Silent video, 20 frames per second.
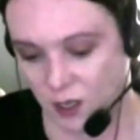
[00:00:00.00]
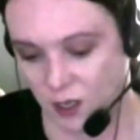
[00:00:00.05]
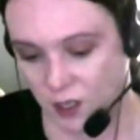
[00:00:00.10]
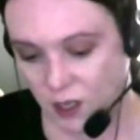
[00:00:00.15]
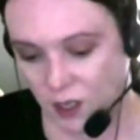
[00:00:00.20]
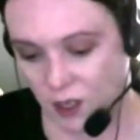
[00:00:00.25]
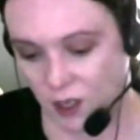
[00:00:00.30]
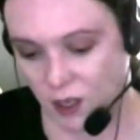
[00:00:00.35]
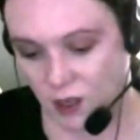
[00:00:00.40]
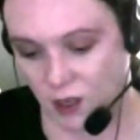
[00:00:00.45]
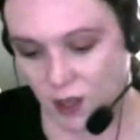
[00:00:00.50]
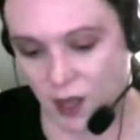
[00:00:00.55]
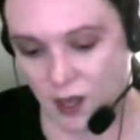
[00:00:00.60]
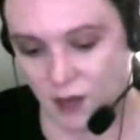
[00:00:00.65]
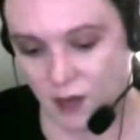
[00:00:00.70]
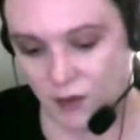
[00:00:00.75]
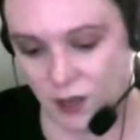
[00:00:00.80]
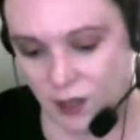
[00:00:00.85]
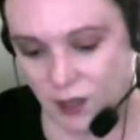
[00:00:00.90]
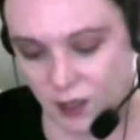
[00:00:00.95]
a lot
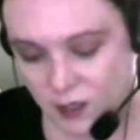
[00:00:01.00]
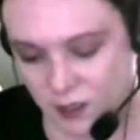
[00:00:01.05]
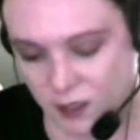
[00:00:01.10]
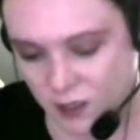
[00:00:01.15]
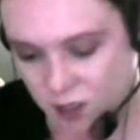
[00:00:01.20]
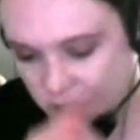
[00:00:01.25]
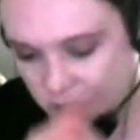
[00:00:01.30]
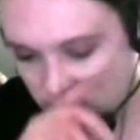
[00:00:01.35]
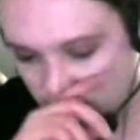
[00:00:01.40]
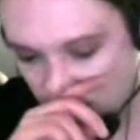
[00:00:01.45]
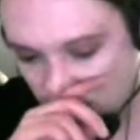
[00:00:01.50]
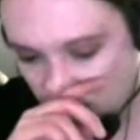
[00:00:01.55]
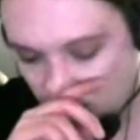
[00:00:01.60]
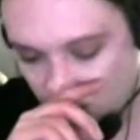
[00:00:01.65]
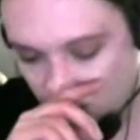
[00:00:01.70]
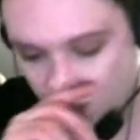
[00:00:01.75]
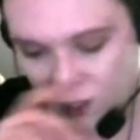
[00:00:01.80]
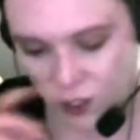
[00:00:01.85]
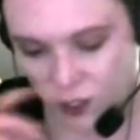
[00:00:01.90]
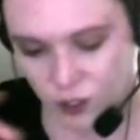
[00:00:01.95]
of it is
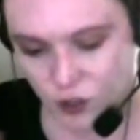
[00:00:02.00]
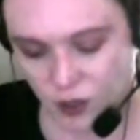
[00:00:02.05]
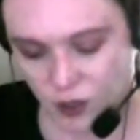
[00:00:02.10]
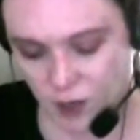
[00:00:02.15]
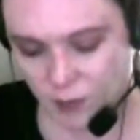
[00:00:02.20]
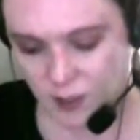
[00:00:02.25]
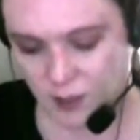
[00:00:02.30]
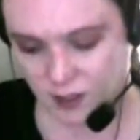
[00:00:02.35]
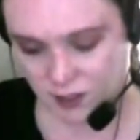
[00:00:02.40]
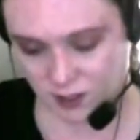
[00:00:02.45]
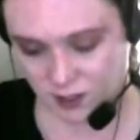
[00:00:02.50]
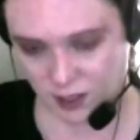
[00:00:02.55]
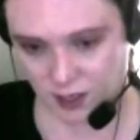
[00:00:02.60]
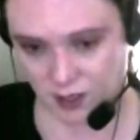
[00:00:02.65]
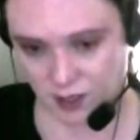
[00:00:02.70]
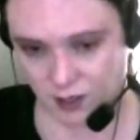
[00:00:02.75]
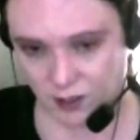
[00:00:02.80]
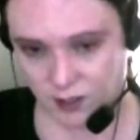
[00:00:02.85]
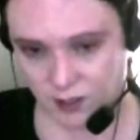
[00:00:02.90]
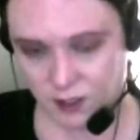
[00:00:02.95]
the drumming
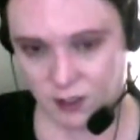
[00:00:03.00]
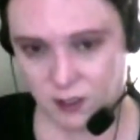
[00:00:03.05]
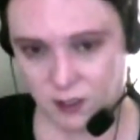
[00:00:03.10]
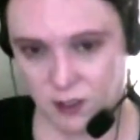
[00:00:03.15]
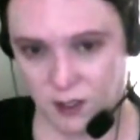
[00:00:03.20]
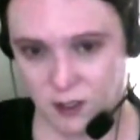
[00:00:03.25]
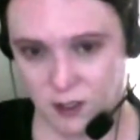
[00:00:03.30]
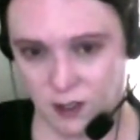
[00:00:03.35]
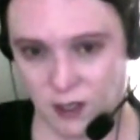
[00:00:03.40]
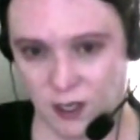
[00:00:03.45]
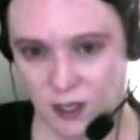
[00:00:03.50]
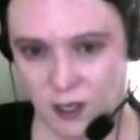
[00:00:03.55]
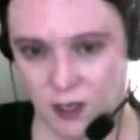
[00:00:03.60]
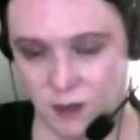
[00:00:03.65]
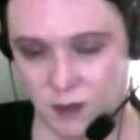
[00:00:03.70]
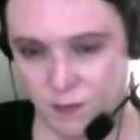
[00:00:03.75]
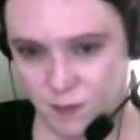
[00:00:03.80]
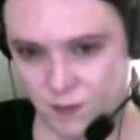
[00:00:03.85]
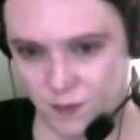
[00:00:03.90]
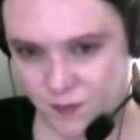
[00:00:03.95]
style is like
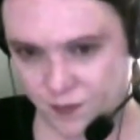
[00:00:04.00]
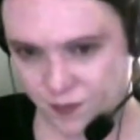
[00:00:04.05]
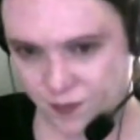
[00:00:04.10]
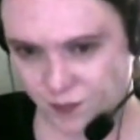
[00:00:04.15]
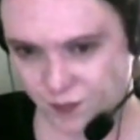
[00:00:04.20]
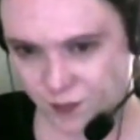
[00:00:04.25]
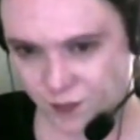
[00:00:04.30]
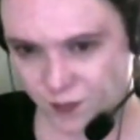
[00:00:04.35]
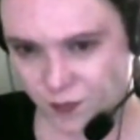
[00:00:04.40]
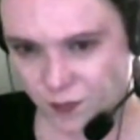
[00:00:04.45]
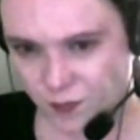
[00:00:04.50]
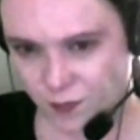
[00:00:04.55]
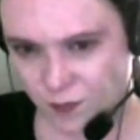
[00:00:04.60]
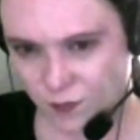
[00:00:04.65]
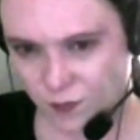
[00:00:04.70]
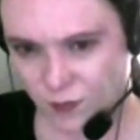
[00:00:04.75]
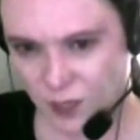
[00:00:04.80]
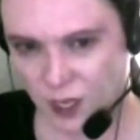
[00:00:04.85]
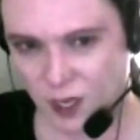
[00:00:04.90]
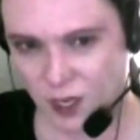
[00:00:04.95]
an
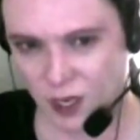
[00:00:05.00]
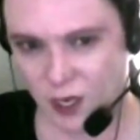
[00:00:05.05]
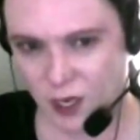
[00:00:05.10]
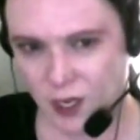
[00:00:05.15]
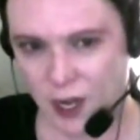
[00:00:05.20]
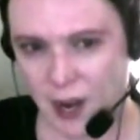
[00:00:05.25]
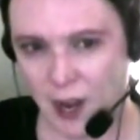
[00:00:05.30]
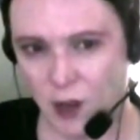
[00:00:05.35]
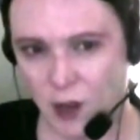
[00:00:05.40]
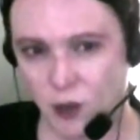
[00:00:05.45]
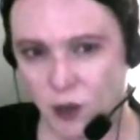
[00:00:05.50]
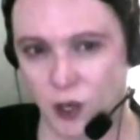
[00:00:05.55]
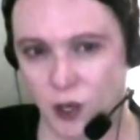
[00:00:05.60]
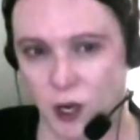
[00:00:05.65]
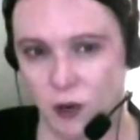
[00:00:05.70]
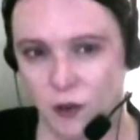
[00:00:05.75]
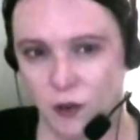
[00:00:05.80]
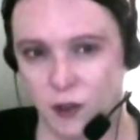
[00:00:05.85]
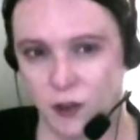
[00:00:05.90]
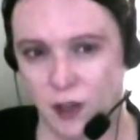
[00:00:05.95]

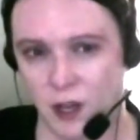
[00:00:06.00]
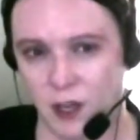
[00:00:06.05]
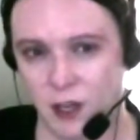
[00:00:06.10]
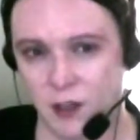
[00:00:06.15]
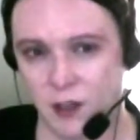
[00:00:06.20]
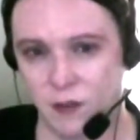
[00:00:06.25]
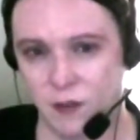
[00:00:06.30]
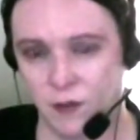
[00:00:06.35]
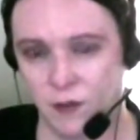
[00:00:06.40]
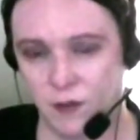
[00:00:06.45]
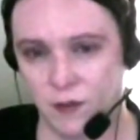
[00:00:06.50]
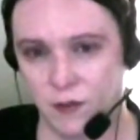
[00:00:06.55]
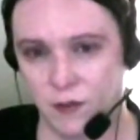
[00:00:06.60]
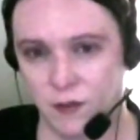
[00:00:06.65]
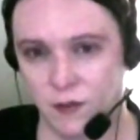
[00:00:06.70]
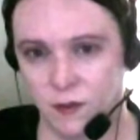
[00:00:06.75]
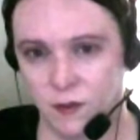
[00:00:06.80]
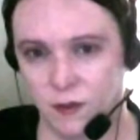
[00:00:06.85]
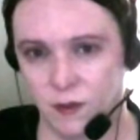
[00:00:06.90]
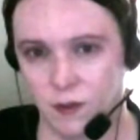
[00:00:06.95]
outgrowth of
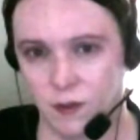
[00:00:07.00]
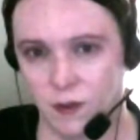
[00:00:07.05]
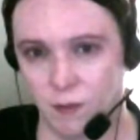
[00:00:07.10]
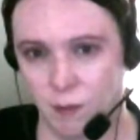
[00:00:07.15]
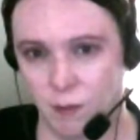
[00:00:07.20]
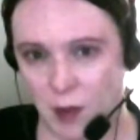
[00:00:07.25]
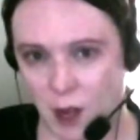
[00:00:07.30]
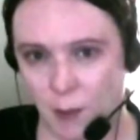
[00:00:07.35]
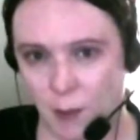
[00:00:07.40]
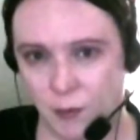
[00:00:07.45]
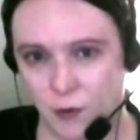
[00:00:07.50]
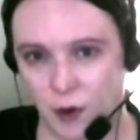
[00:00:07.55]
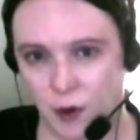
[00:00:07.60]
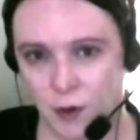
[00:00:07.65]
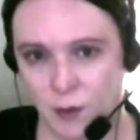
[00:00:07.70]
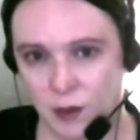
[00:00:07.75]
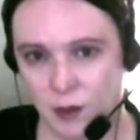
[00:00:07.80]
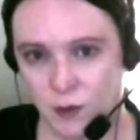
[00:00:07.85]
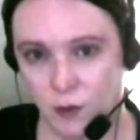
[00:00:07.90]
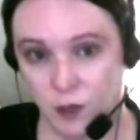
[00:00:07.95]
bop
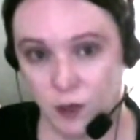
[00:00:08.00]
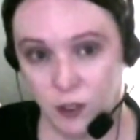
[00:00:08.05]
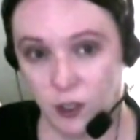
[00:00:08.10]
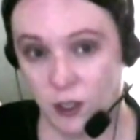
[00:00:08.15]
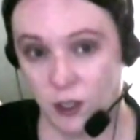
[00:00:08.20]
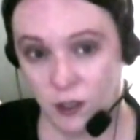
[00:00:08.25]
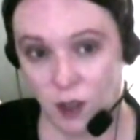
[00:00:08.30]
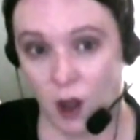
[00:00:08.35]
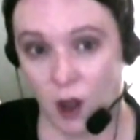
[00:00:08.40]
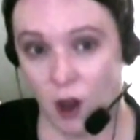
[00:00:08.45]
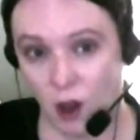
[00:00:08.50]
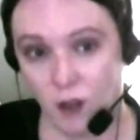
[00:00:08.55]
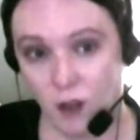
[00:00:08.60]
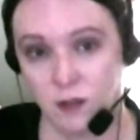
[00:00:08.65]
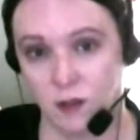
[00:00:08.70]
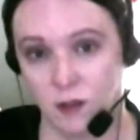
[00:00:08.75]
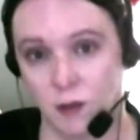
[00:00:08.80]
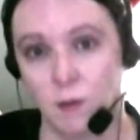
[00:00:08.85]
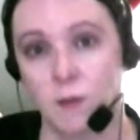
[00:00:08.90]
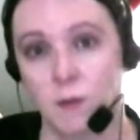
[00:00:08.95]
drumming, which is
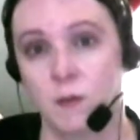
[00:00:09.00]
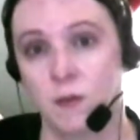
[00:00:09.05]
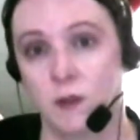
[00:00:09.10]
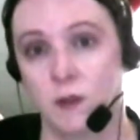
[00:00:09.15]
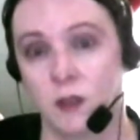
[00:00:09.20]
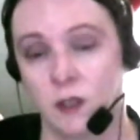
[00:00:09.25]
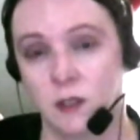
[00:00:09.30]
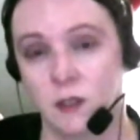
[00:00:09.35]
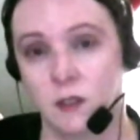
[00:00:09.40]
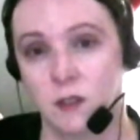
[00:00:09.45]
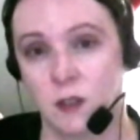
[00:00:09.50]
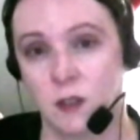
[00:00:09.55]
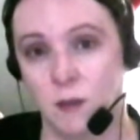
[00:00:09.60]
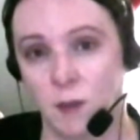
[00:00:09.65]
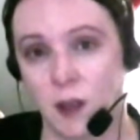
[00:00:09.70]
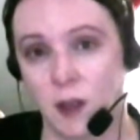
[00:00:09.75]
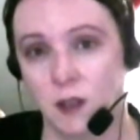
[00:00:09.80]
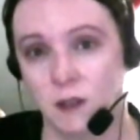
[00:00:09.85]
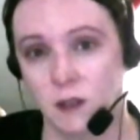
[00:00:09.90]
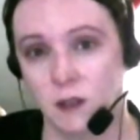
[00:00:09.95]
awesome. It's
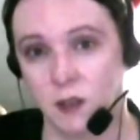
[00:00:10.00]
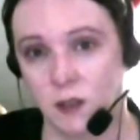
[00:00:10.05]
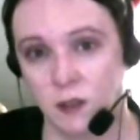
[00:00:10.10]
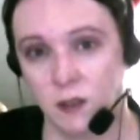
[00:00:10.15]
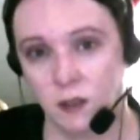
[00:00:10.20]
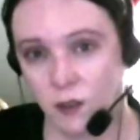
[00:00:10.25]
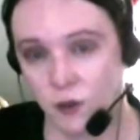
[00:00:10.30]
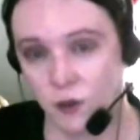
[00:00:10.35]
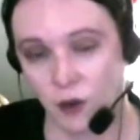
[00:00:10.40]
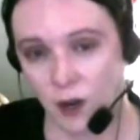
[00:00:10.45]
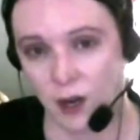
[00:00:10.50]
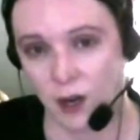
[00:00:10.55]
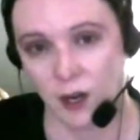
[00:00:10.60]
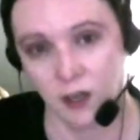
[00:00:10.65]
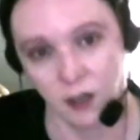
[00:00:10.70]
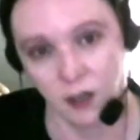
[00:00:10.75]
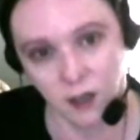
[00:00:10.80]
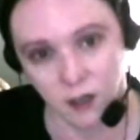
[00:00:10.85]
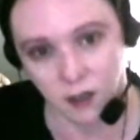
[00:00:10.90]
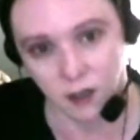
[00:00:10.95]
amazing and
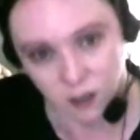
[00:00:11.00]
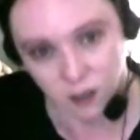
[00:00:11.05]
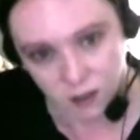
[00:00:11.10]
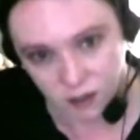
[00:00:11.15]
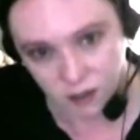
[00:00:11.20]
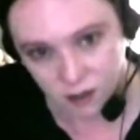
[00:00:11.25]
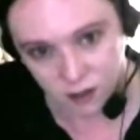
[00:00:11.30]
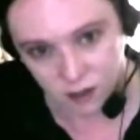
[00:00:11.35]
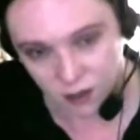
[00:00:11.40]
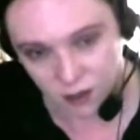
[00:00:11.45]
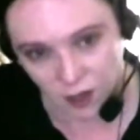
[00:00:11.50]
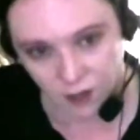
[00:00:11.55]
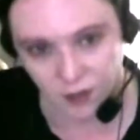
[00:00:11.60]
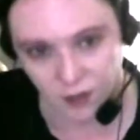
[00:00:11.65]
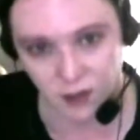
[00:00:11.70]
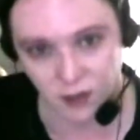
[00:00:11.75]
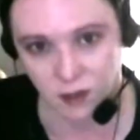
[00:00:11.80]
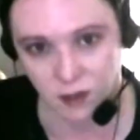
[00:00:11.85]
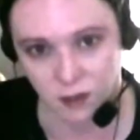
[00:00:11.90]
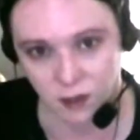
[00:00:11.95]
great, and
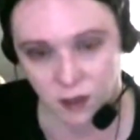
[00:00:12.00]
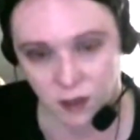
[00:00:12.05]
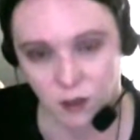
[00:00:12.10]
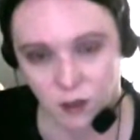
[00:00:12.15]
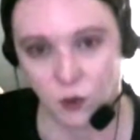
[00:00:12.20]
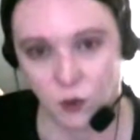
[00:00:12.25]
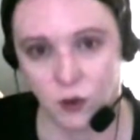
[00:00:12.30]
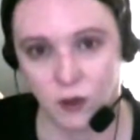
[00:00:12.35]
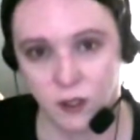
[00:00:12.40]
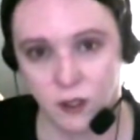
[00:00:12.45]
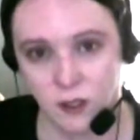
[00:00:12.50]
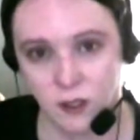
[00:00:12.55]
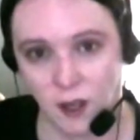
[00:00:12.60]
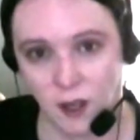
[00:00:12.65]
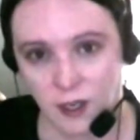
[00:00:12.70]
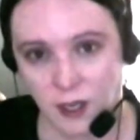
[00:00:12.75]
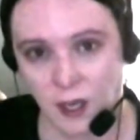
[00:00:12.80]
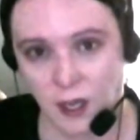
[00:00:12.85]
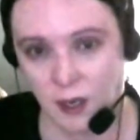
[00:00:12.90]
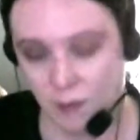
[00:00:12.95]
nothing in the world is
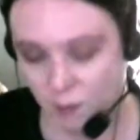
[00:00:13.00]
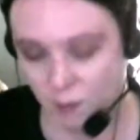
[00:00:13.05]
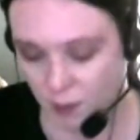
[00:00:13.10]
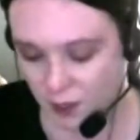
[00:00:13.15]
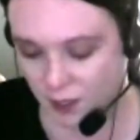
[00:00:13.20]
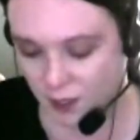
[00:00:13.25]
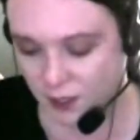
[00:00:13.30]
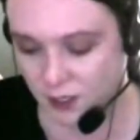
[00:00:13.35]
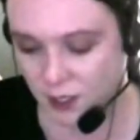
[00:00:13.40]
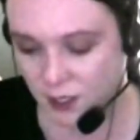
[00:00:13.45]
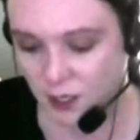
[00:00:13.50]
like it. But